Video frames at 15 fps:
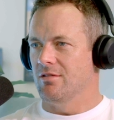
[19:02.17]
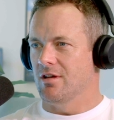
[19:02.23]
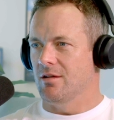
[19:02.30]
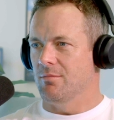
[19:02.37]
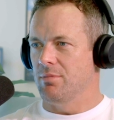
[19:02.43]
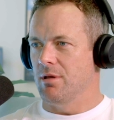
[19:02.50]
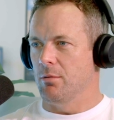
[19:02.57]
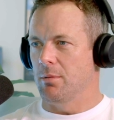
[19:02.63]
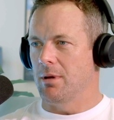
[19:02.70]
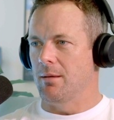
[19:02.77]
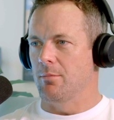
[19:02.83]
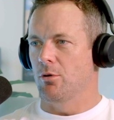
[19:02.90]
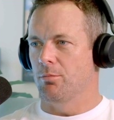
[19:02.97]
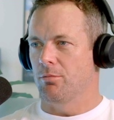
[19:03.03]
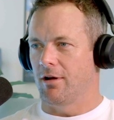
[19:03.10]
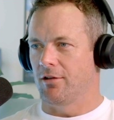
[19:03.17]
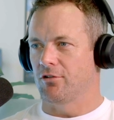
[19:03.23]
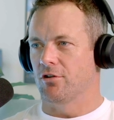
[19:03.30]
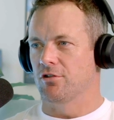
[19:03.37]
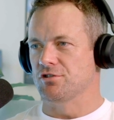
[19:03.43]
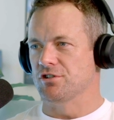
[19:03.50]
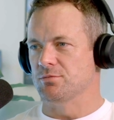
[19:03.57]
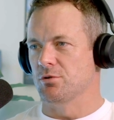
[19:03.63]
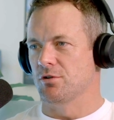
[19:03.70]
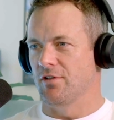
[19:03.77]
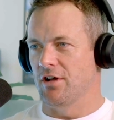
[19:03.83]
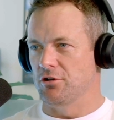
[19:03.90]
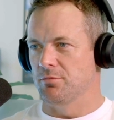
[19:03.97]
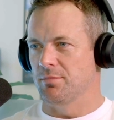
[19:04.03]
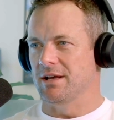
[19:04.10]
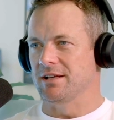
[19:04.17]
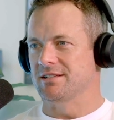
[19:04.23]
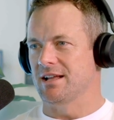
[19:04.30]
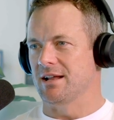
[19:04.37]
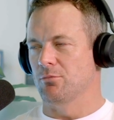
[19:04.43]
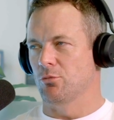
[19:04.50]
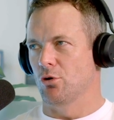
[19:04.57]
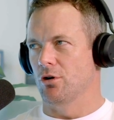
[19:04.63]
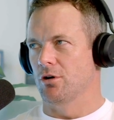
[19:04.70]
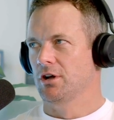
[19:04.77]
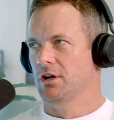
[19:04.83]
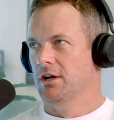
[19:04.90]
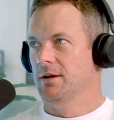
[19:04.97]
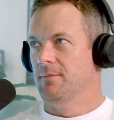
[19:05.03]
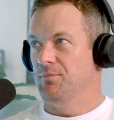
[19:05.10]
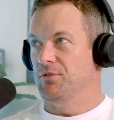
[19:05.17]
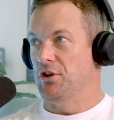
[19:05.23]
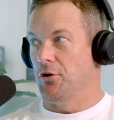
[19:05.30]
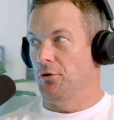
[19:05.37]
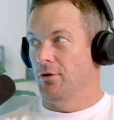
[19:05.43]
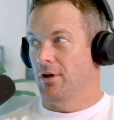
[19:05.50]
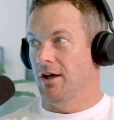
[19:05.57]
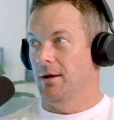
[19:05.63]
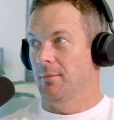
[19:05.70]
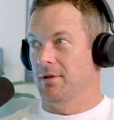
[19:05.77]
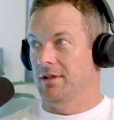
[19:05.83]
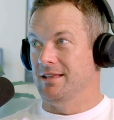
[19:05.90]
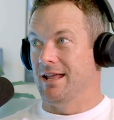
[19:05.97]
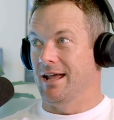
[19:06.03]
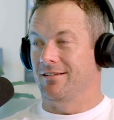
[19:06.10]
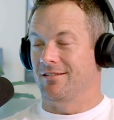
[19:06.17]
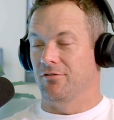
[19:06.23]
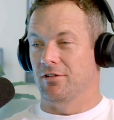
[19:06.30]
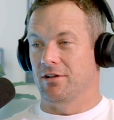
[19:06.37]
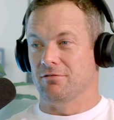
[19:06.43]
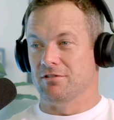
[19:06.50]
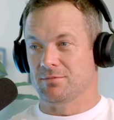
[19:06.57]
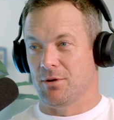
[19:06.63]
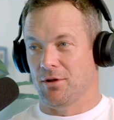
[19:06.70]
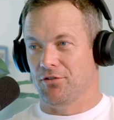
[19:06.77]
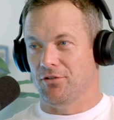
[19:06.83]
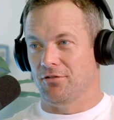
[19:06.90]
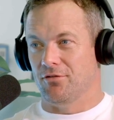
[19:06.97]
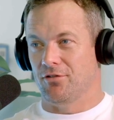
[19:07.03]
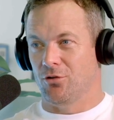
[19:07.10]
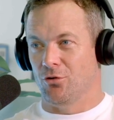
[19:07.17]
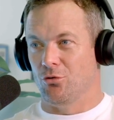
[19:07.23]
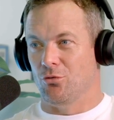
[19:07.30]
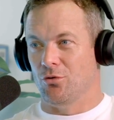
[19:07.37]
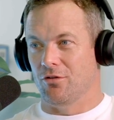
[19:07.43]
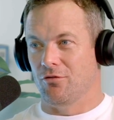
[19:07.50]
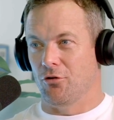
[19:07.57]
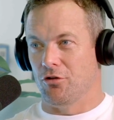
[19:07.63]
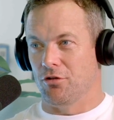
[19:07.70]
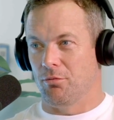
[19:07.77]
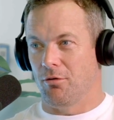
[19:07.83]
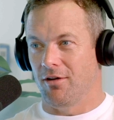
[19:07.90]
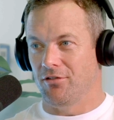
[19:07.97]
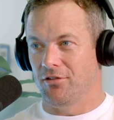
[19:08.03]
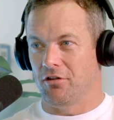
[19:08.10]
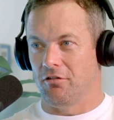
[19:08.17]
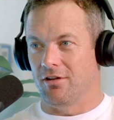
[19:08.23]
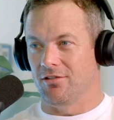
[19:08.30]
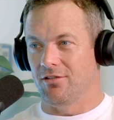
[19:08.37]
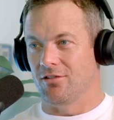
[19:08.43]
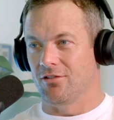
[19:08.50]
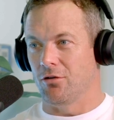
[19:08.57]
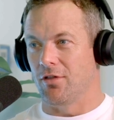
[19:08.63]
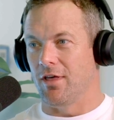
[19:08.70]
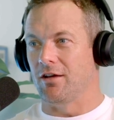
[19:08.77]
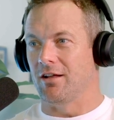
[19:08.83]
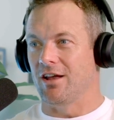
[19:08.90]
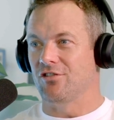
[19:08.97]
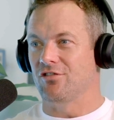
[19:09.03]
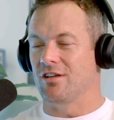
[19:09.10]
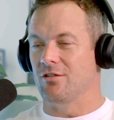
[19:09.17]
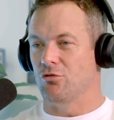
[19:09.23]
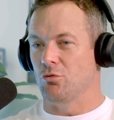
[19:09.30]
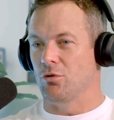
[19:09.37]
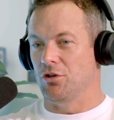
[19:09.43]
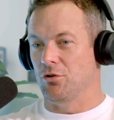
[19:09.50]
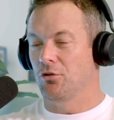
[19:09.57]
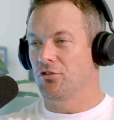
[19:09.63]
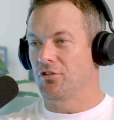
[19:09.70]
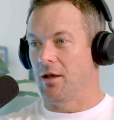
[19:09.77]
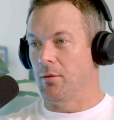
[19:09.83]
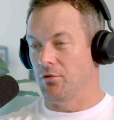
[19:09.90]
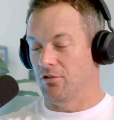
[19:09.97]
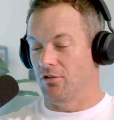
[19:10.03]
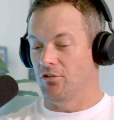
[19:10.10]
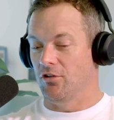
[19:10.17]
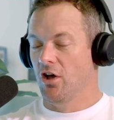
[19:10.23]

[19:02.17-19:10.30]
that people became more price conscious, more value based, and more negatively responsive to further price increases. So they could actually do what you're saying, which is